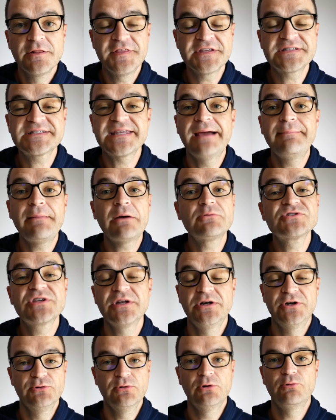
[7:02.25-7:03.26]
This time I was
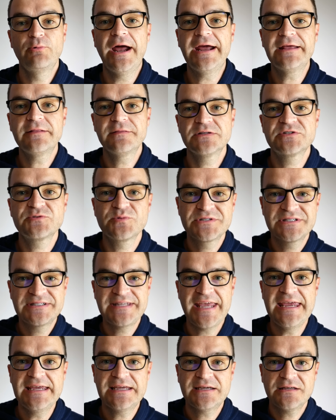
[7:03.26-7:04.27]
gonna do it right. This was
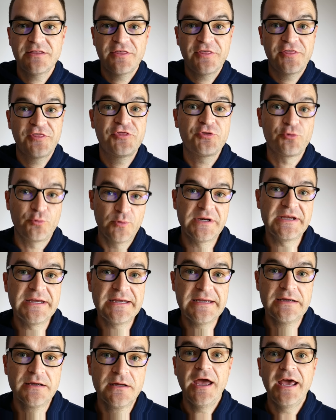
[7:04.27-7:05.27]
take
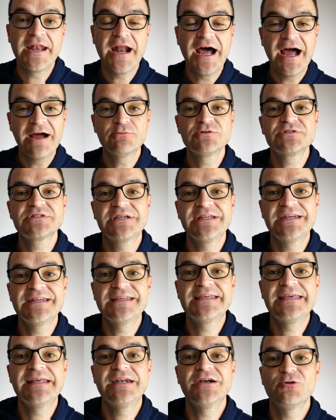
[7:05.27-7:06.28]
3 and I was gonna
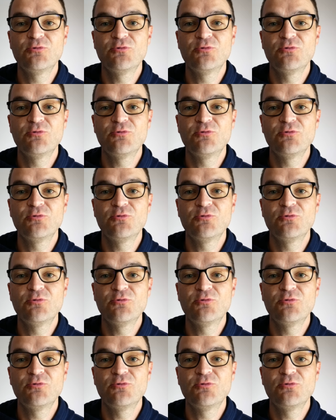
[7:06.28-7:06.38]
get it